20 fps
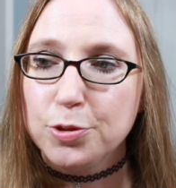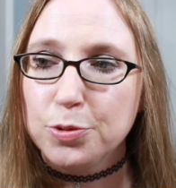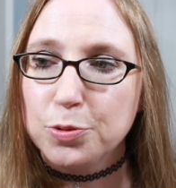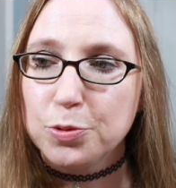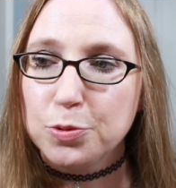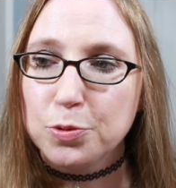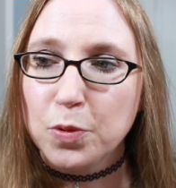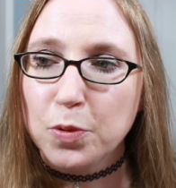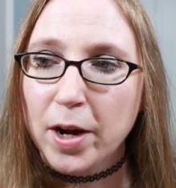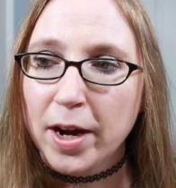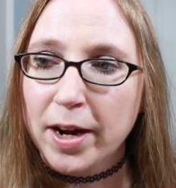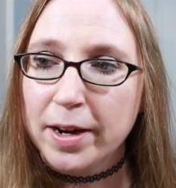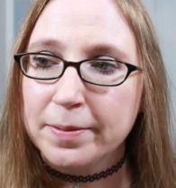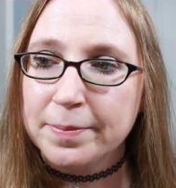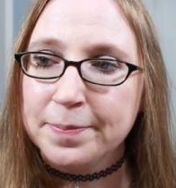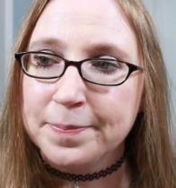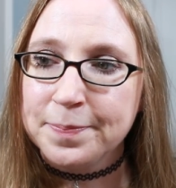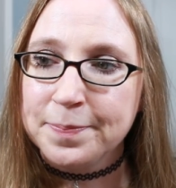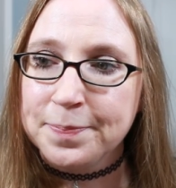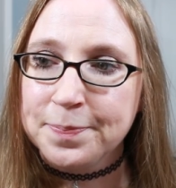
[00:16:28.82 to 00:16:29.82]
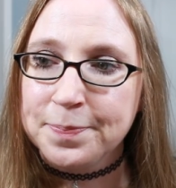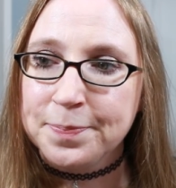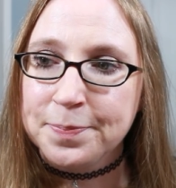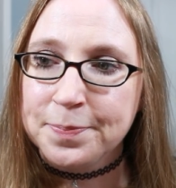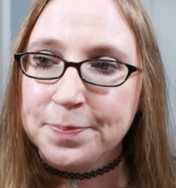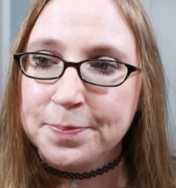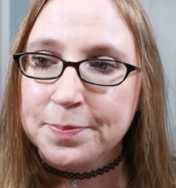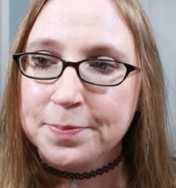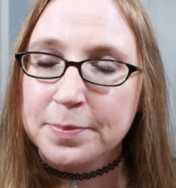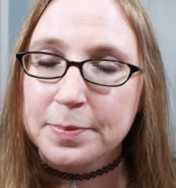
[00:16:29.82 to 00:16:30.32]
to um,
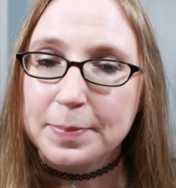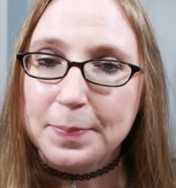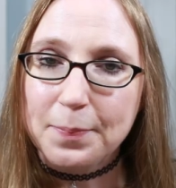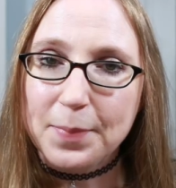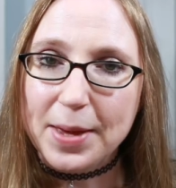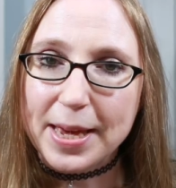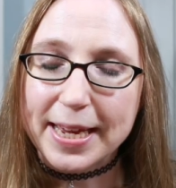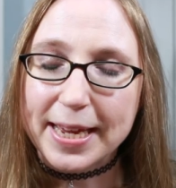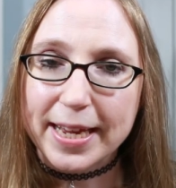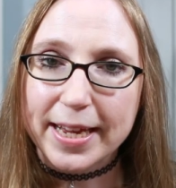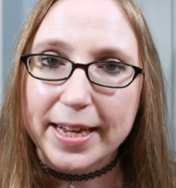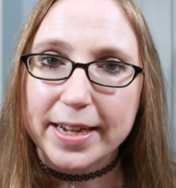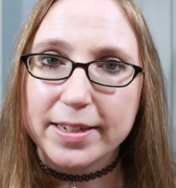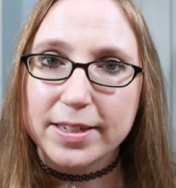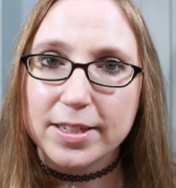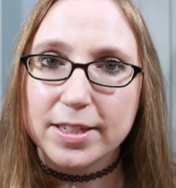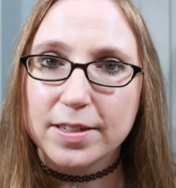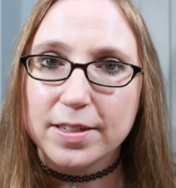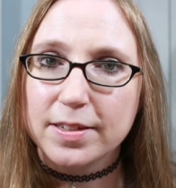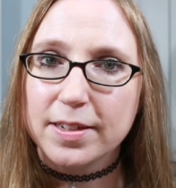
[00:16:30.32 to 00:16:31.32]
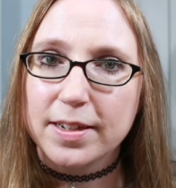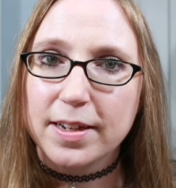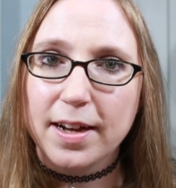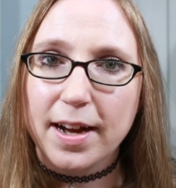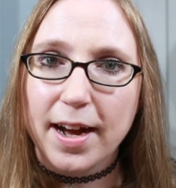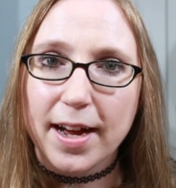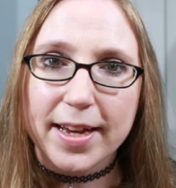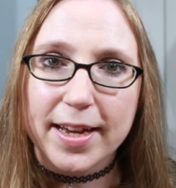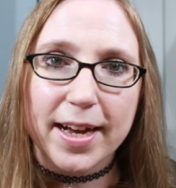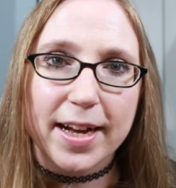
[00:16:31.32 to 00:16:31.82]
make it,
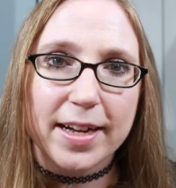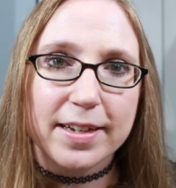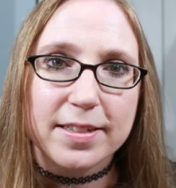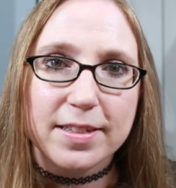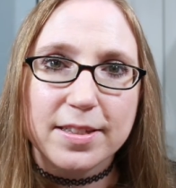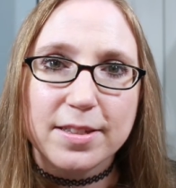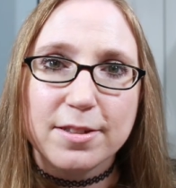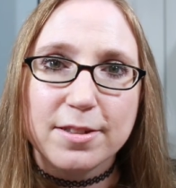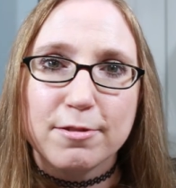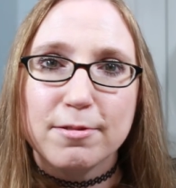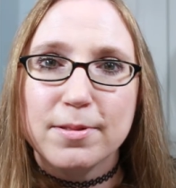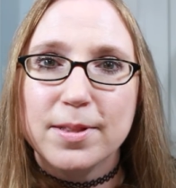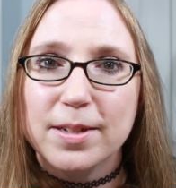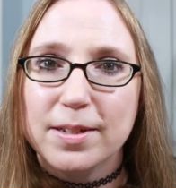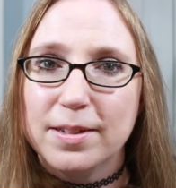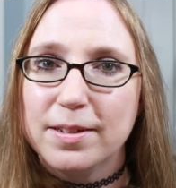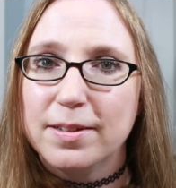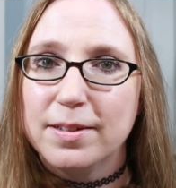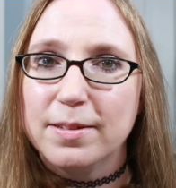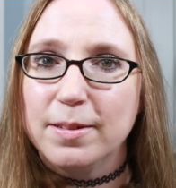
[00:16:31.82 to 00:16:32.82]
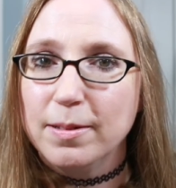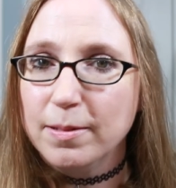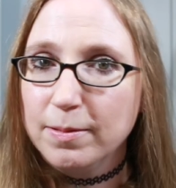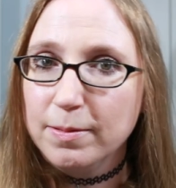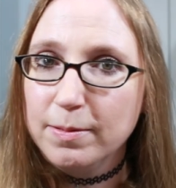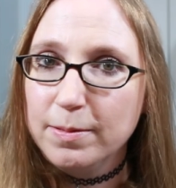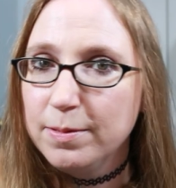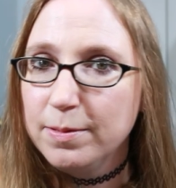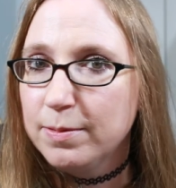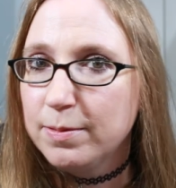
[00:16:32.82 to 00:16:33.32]
I guess,
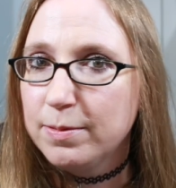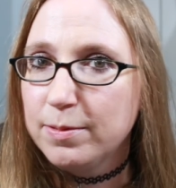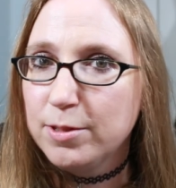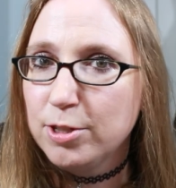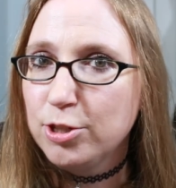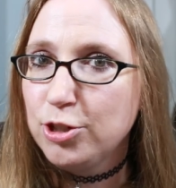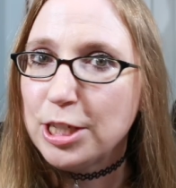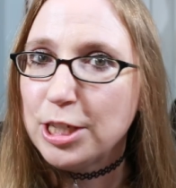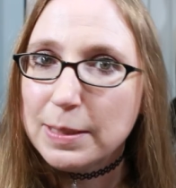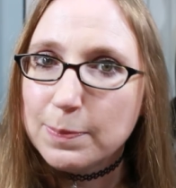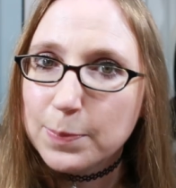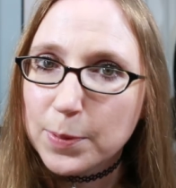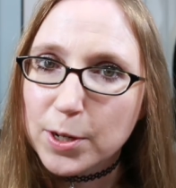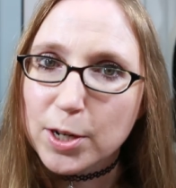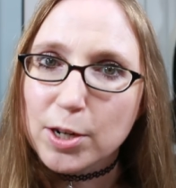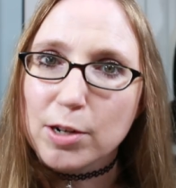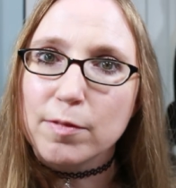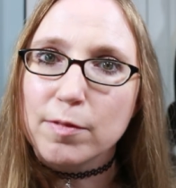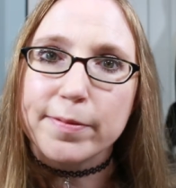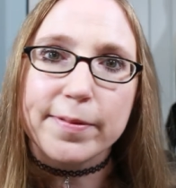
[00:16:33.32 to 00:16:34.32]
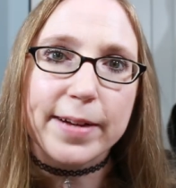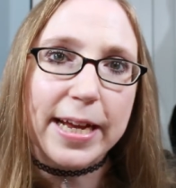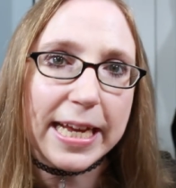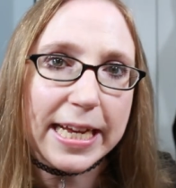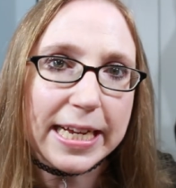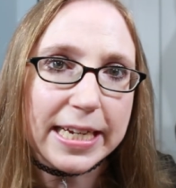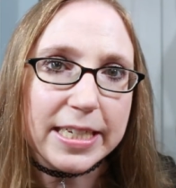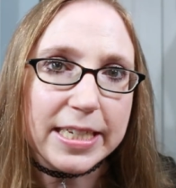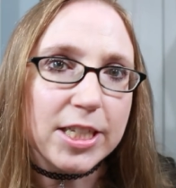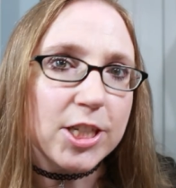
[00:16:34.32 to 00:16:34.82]
the the cheaper
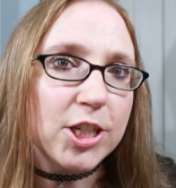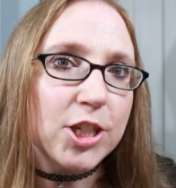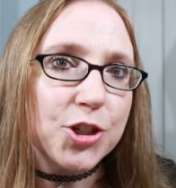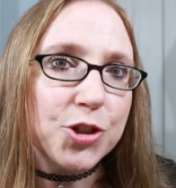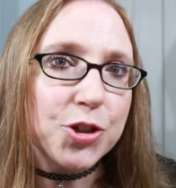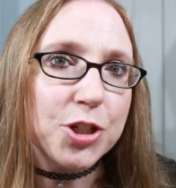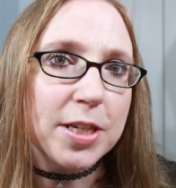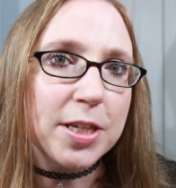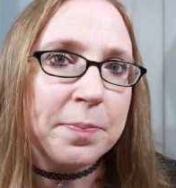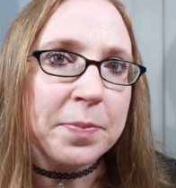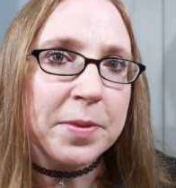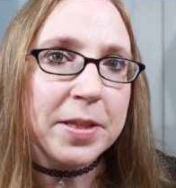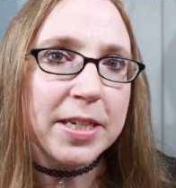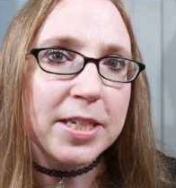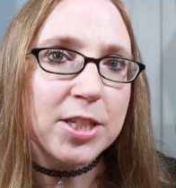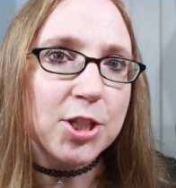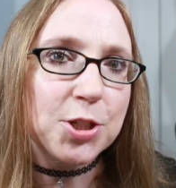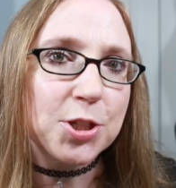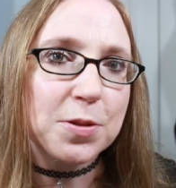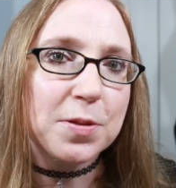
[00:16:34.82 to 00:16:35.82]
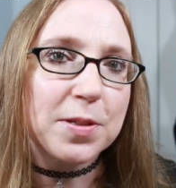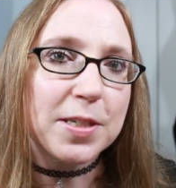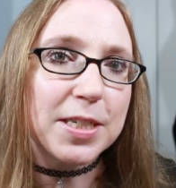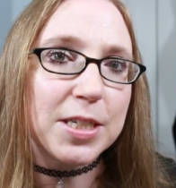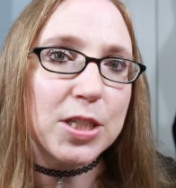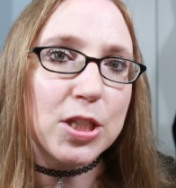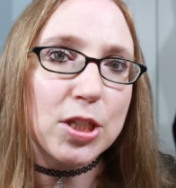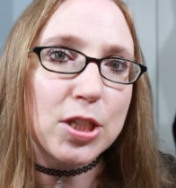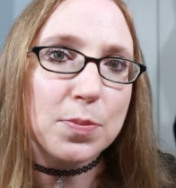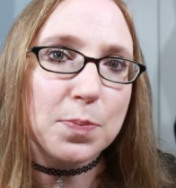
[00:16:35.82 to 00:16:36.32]
rate or something, so
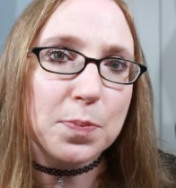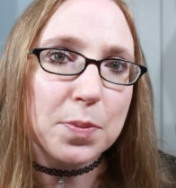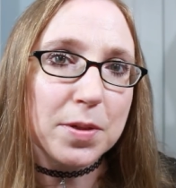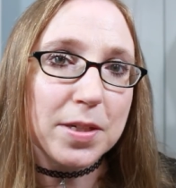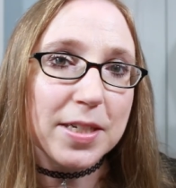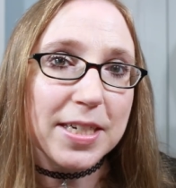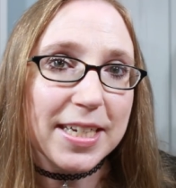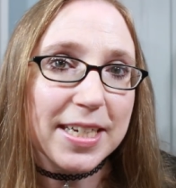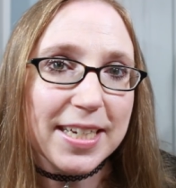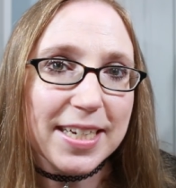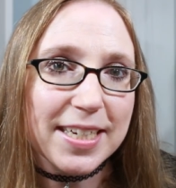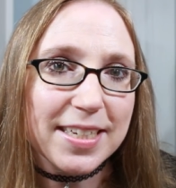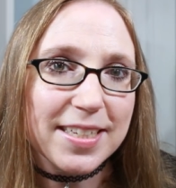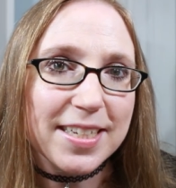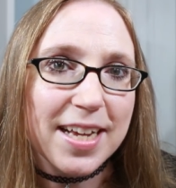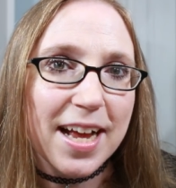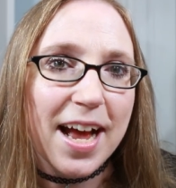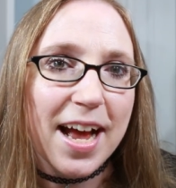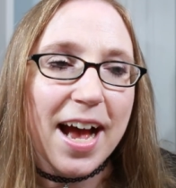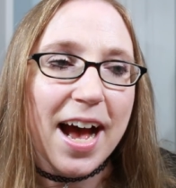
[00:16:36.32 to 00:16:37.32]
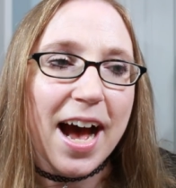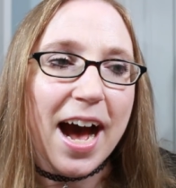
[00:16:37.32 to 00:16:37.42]
they split it.